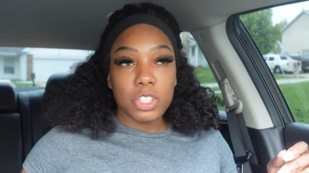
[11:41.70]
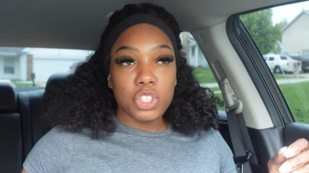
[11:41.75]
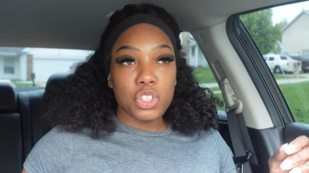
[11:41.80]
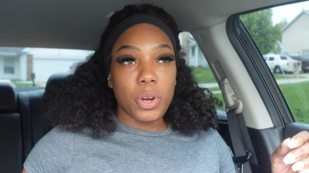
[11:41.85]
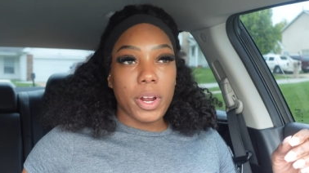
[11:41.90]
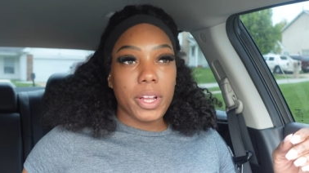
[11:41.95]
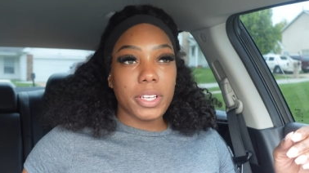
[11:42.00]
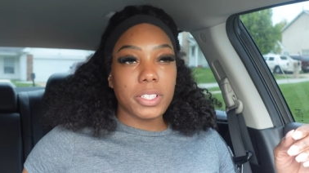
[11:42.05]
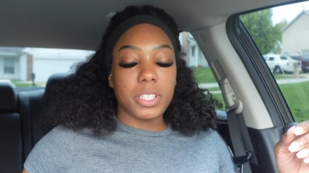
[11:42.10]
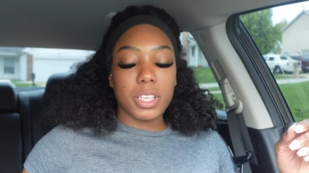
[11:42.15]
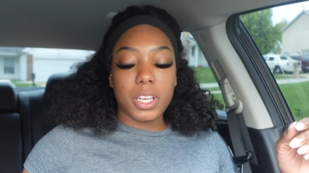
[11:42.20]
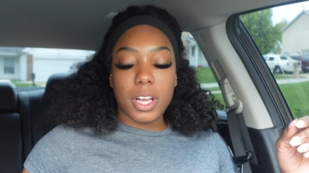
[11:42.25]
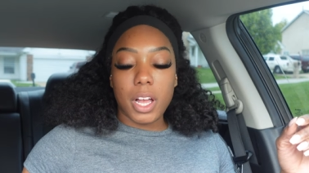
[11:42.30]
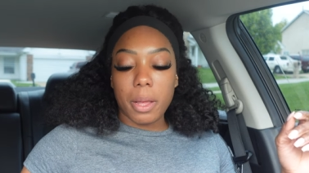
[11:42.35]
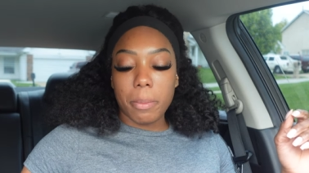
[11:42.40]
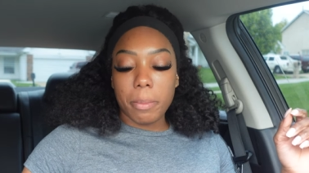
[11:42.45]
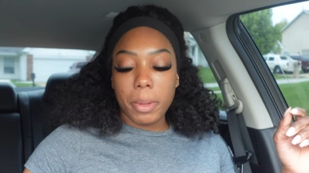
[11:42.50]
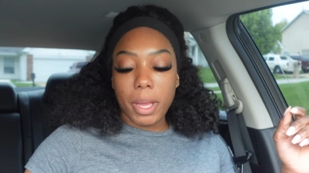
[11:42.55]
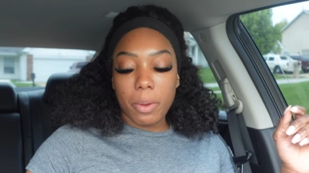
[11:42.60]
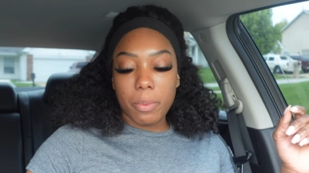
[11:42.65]
trying to
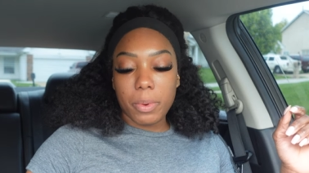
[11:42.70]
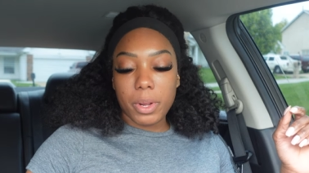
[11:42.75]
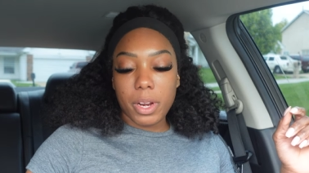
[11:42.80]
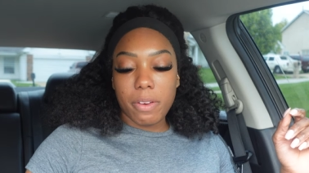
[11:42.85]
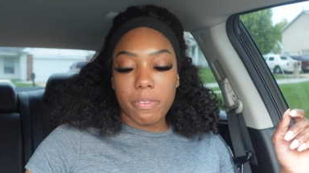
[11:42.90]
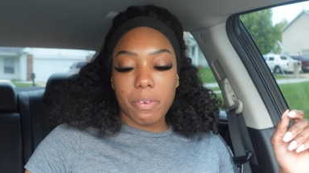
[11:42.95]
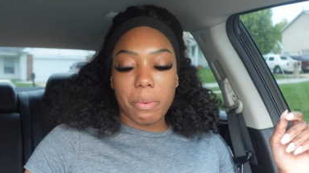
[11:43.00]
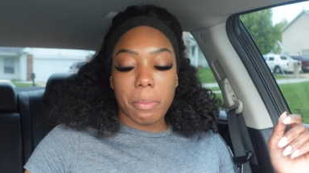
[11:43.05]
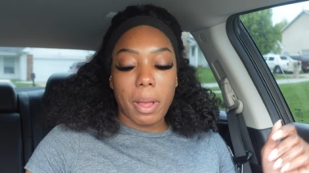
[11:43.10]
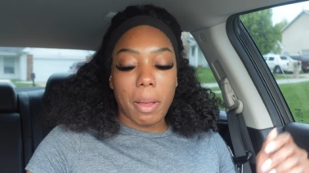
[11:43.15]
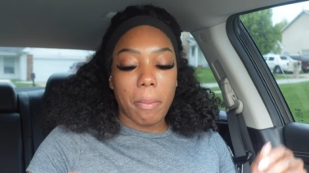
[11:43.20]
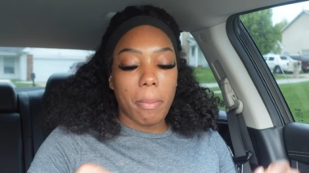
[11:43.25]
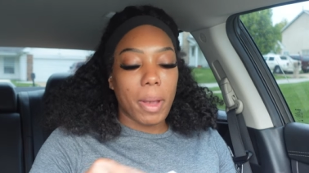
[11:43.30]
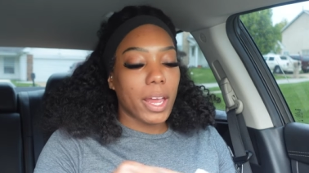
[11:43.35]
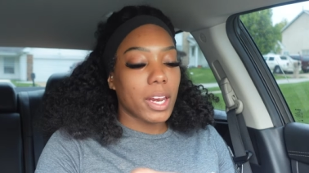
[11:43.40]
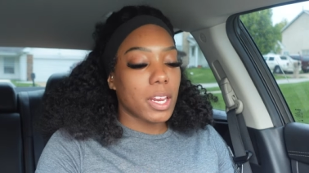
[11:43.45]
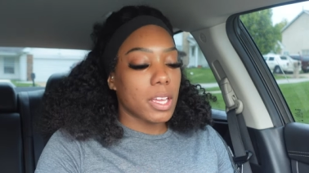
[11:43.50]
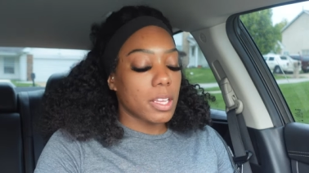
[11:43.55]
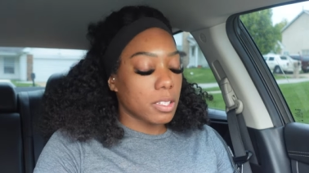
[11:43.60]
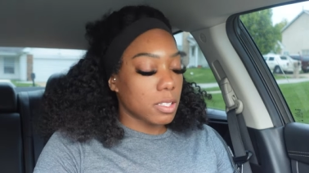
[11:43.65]
combat whatever my
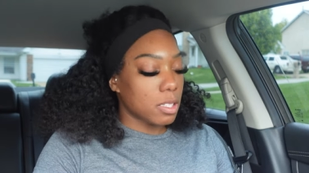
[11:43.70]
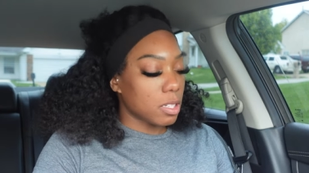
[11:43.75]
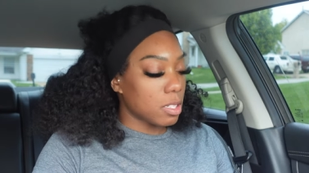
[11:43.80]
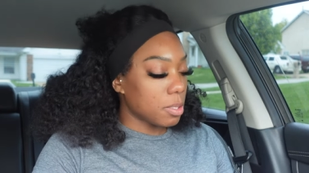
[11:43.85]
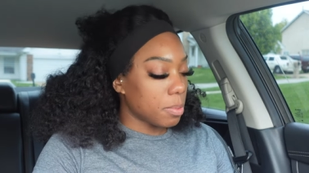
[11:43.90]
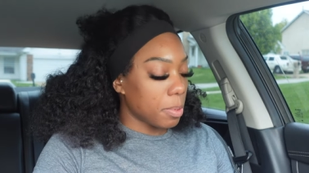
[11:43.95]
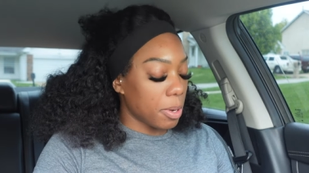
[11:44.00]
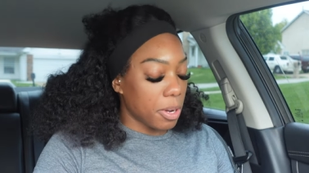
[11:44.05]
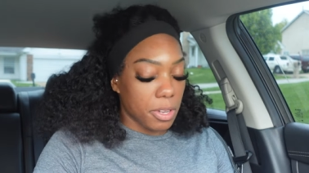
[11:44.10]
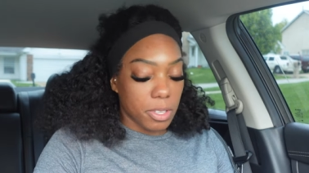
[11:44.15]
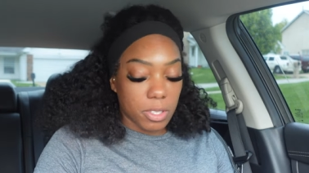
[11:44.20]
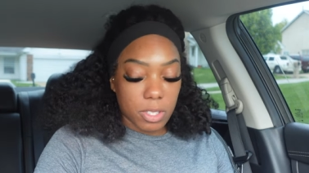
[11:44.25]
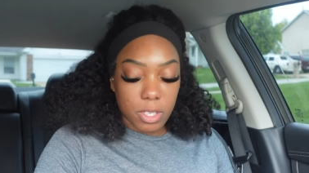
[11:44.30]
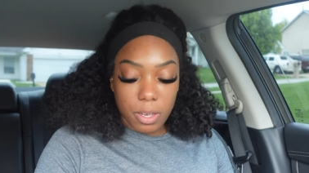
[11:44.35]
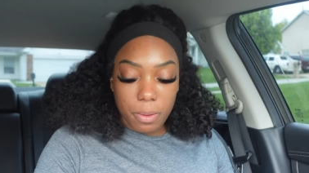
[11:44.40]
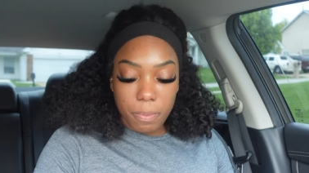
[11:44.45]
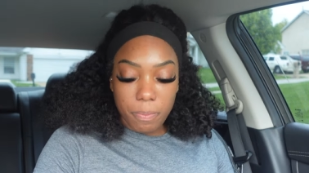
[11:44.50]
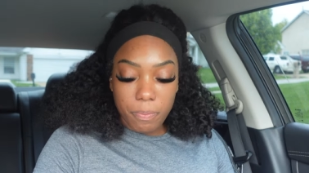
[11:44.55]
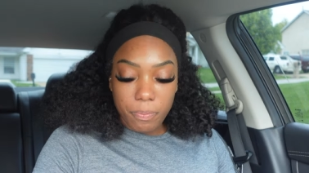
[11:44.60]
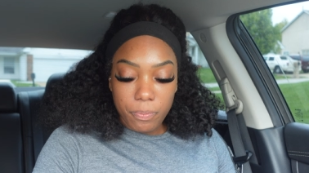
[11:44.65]
body is
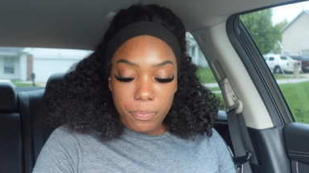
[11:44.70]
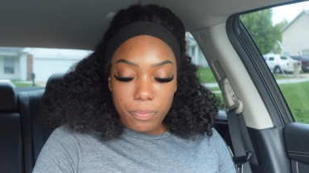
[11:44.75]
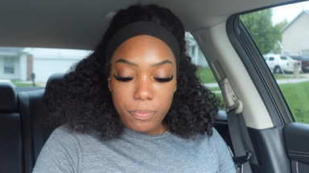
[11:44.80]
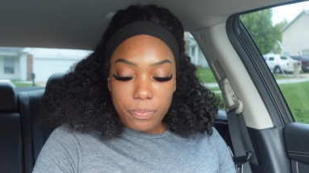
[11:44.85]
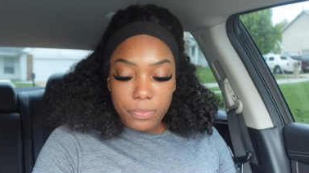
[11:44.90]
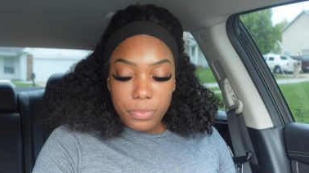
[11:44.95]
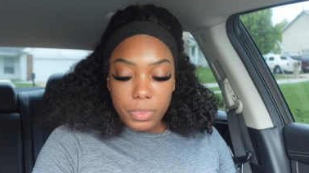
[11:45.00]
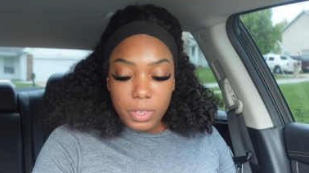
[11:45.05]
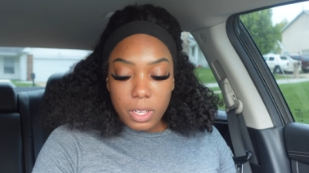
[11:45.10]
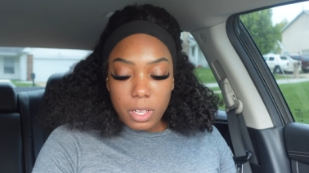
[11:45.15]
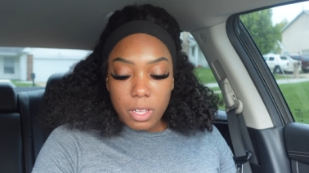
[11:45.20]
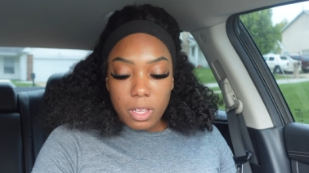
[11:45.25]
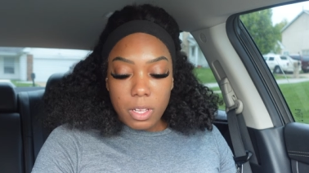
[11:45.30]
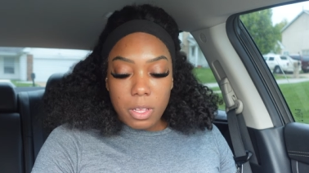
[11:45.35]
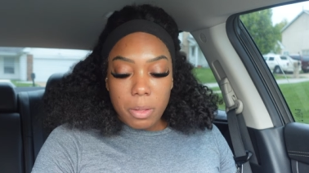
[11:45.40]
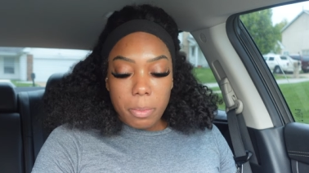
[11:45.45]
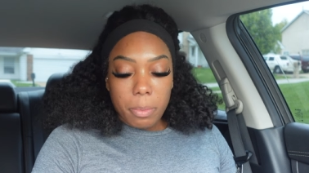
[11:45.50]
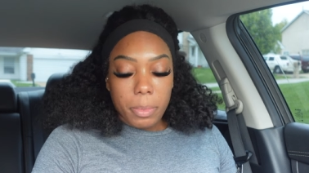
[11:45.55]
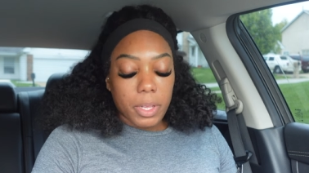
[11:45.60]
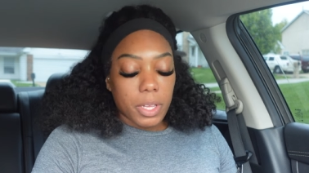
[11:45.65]
experiencing.
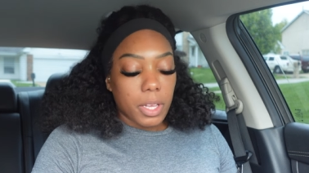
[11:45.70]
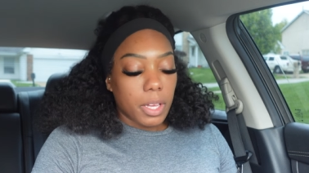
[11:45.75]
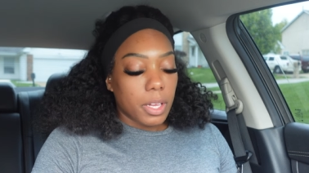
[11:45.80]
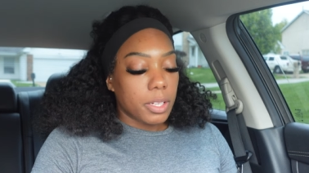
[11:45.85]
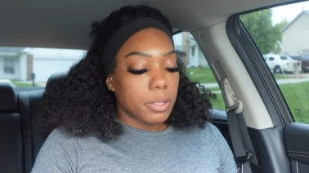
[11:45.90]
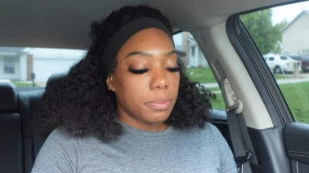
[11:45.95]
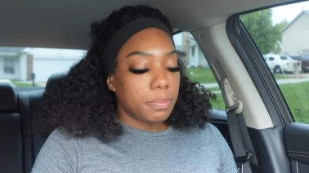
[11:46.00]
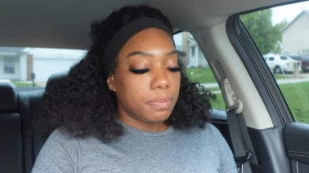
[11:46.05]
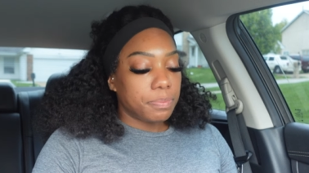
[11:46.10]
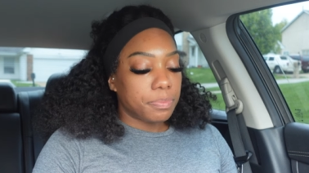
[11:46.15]
But yeah,